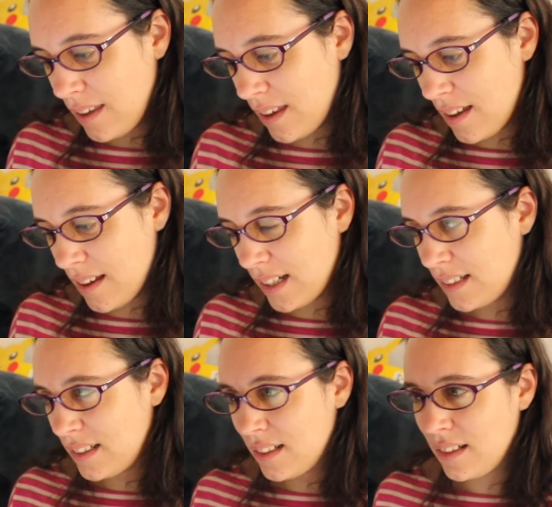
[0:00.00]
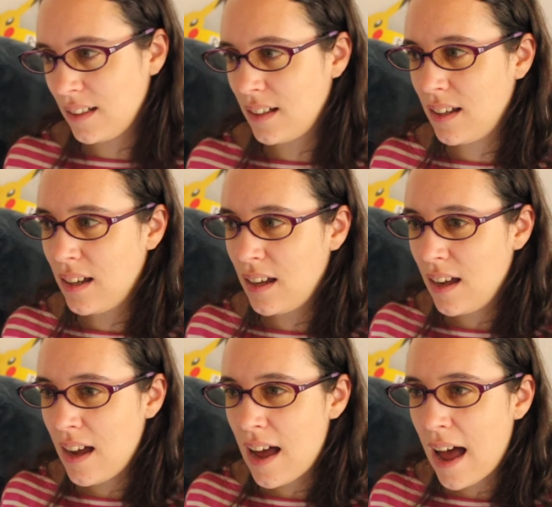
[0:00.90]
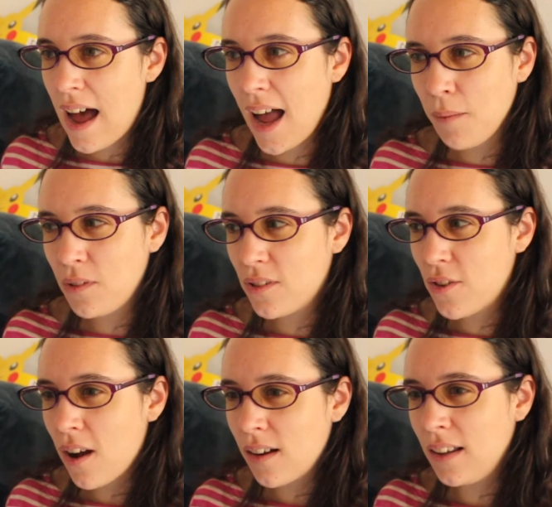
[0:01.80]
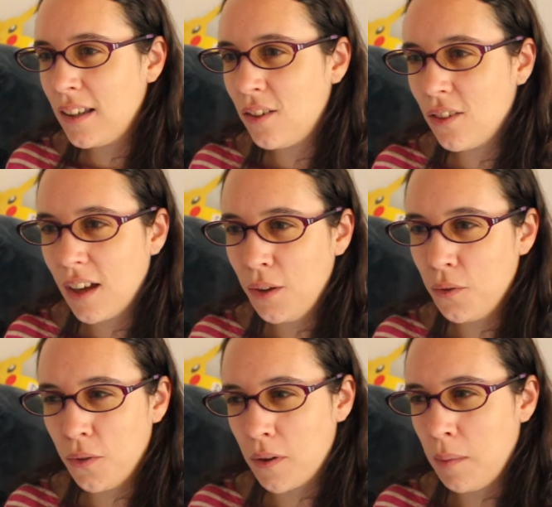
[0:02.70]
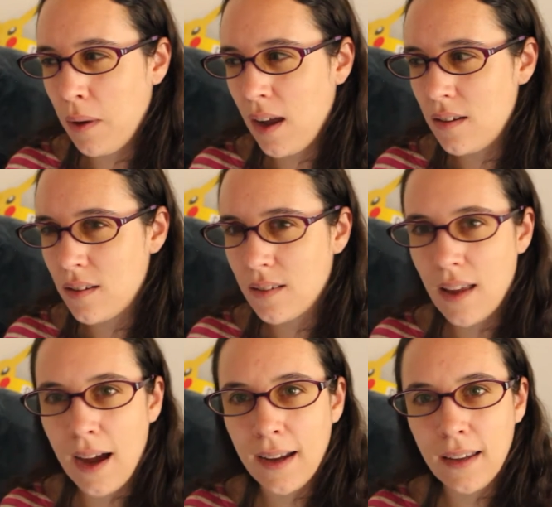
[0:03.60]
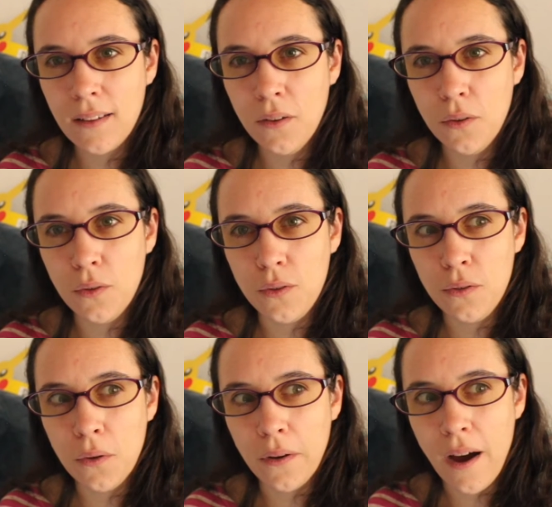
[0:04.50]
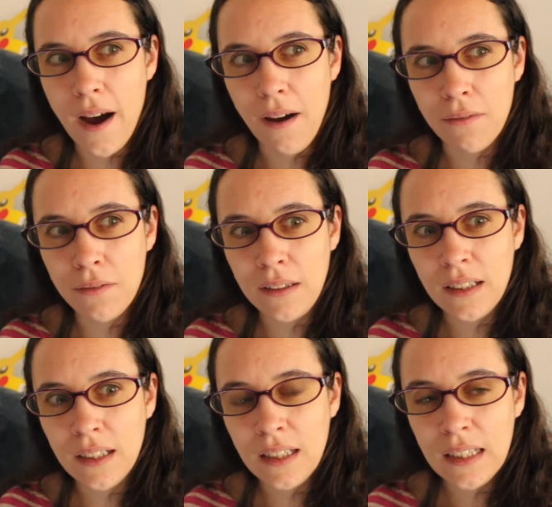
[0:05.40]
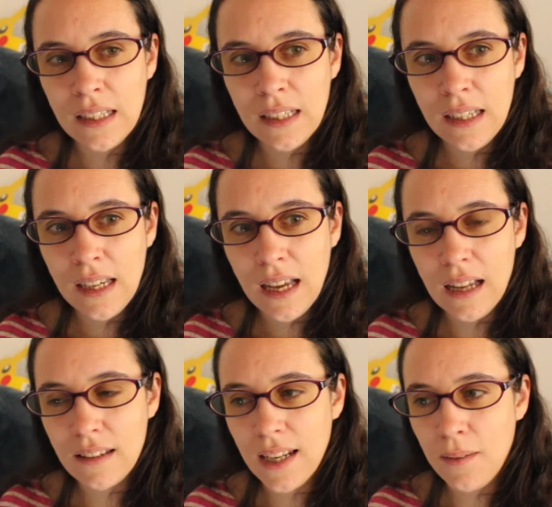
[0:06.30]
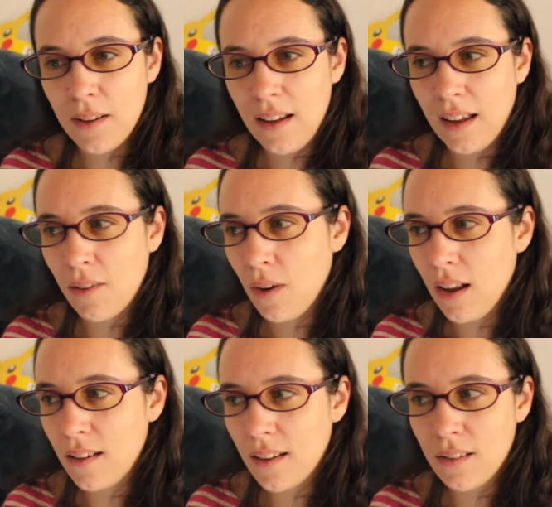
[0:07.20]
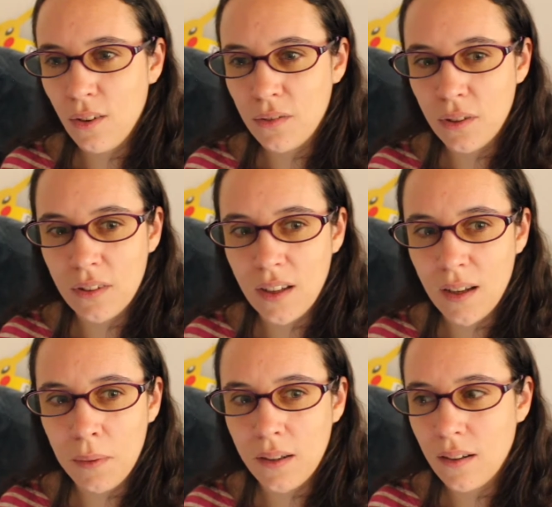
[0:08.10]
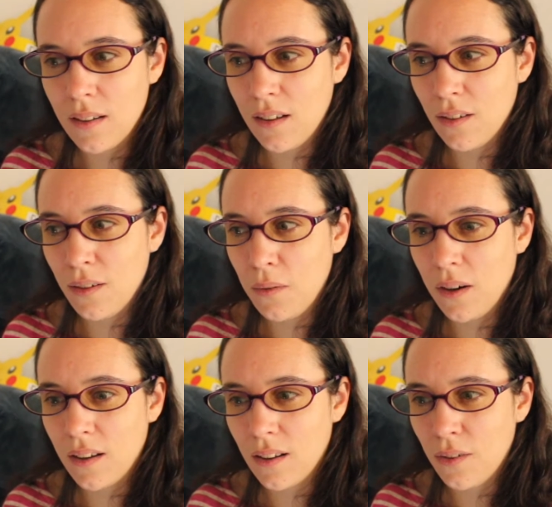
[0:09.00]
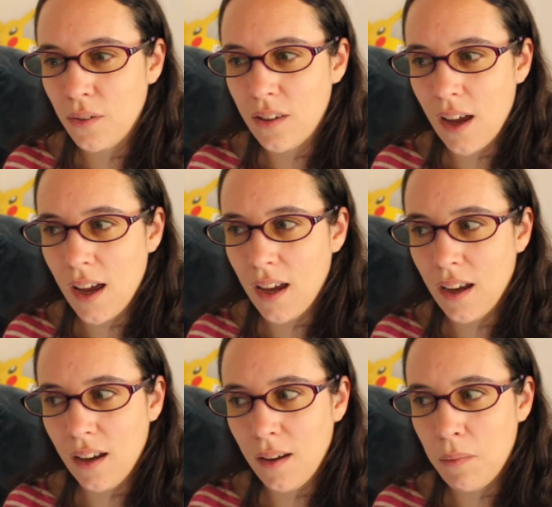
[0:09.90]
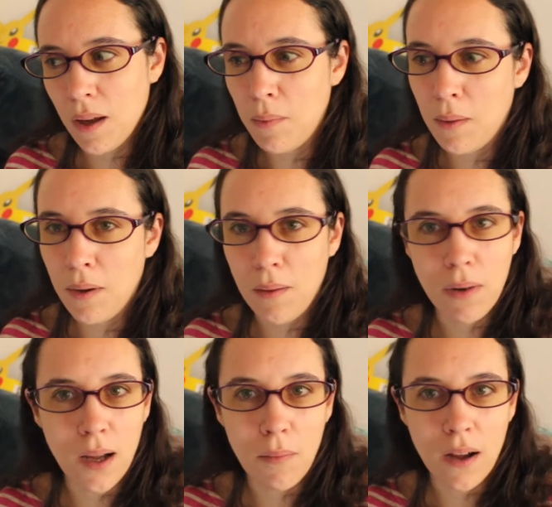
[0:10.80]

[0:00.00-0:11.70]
Yeah, I'm struggling to get to 3 pages. I can go to 2.5. And then I was like, well, that's all for today because I don't know what else to say, blah blah blah blah